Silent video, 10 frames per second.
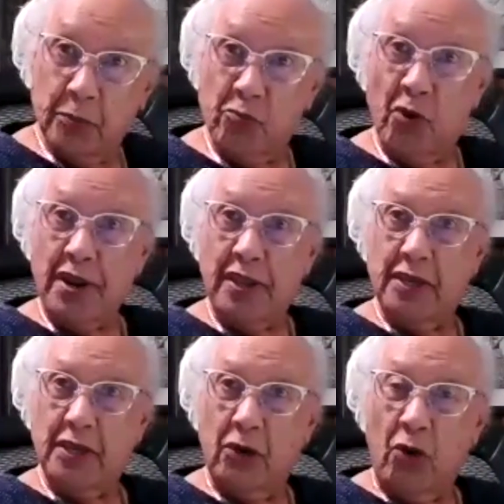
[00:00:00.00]

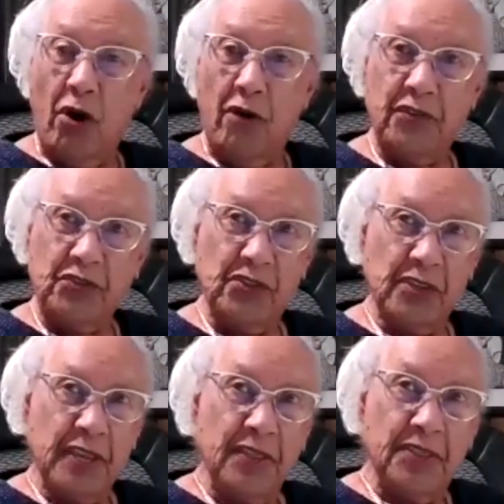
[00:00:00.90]
running in office.
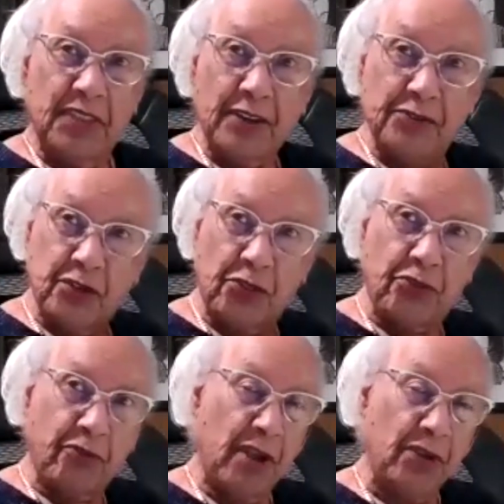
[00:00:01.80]
That's the
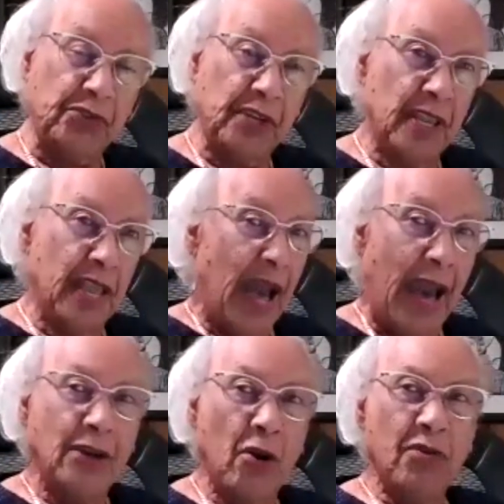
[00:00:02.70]
thrust.
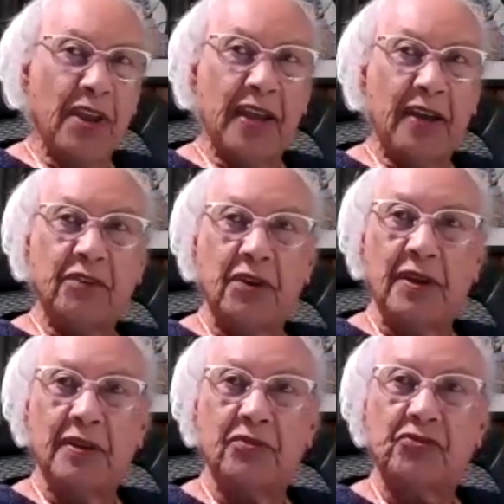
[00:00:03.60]
I don't
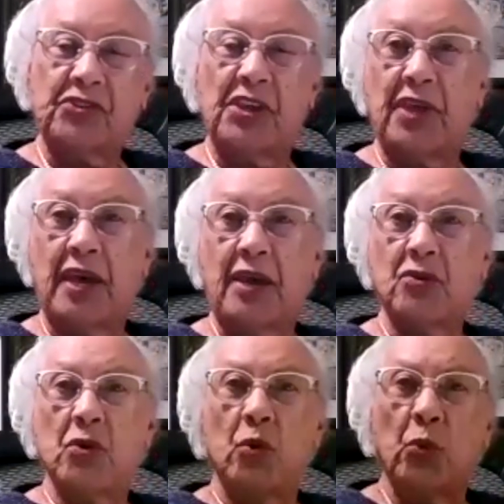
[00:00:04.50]
ever see
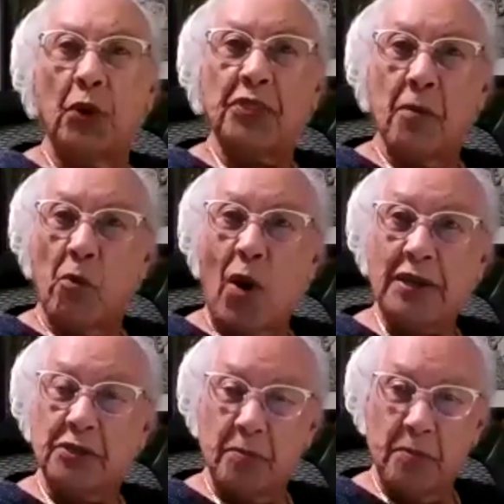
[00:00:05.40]
that with the
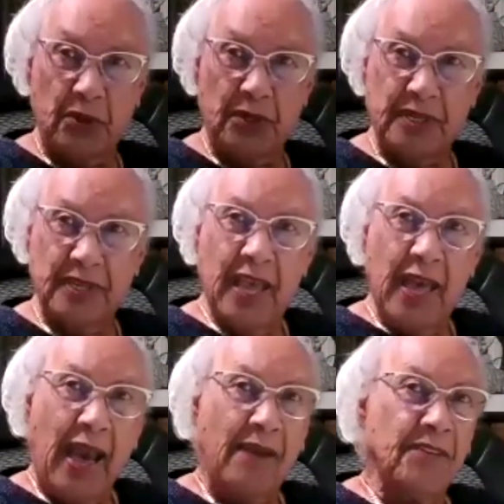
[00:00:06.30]
white community.
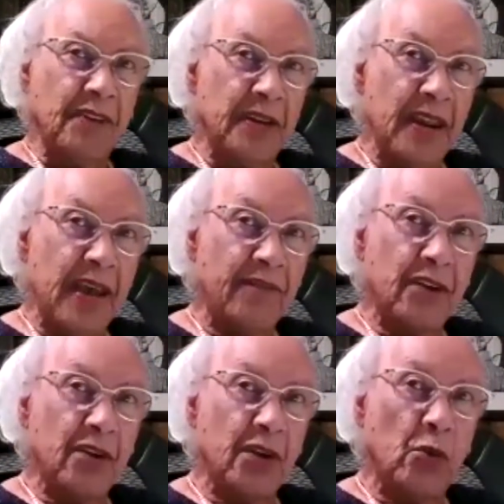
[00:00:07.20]
I've
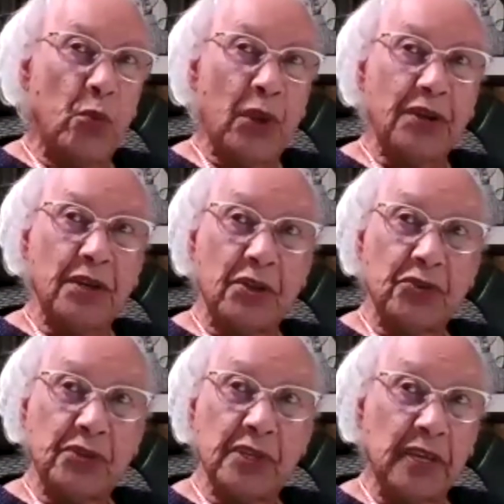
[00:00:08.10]
never
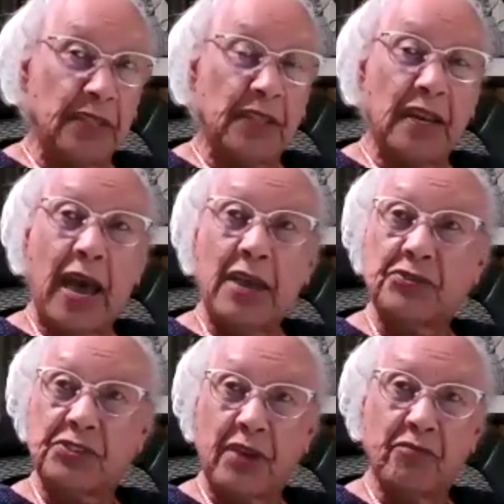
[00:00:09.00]
witnessed in the
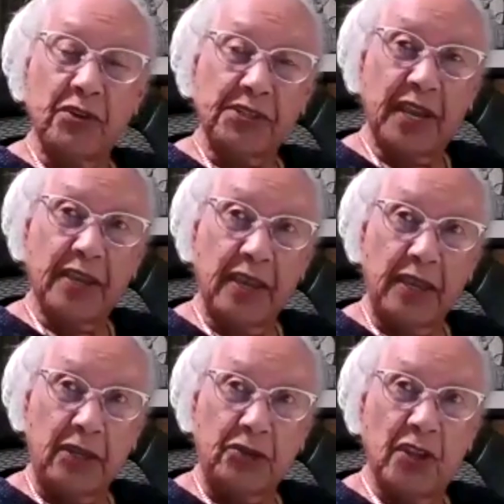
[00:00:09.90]
last several
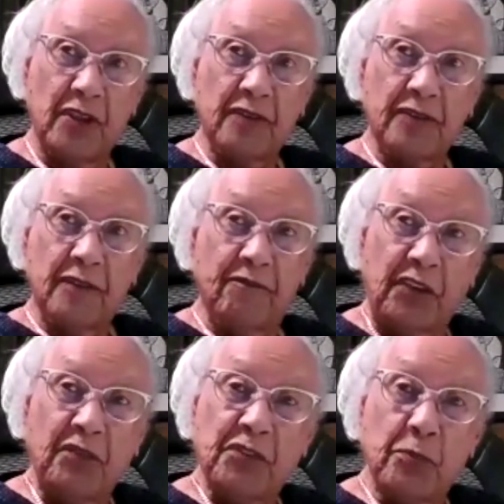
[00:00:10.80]
decades
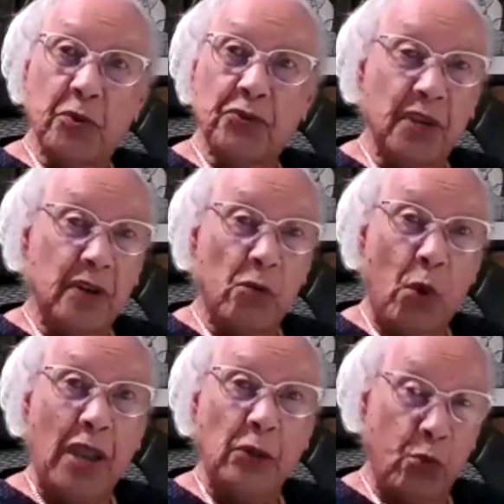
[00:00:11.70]
50% of
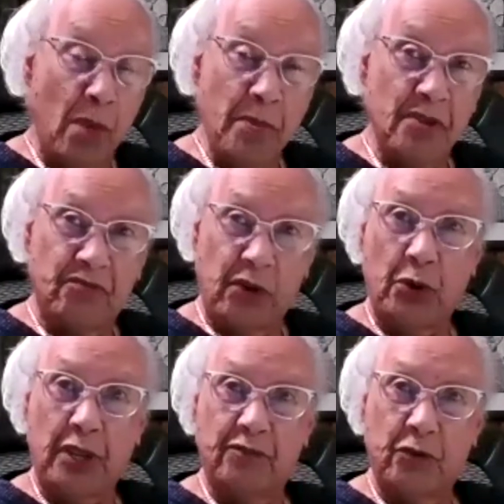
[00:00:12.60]
white women
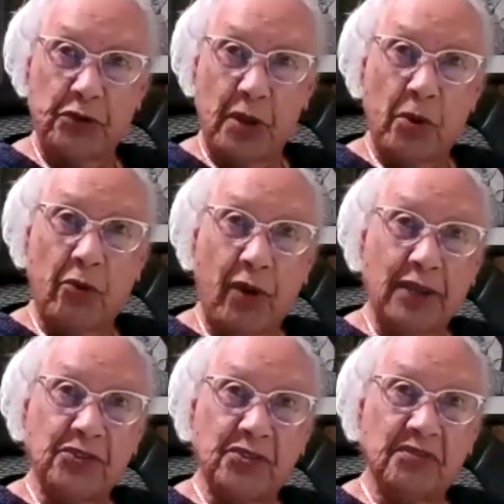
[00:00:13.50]
voting for
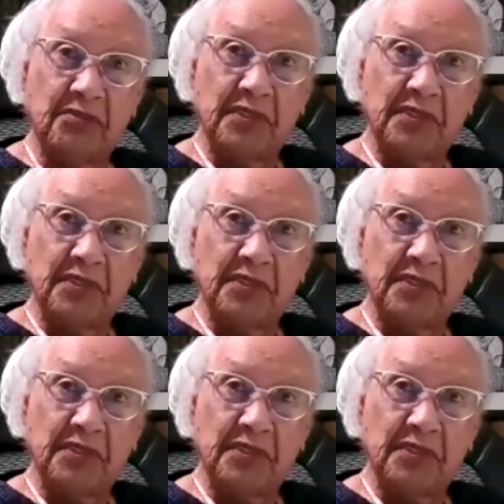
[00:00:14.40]
Democrats.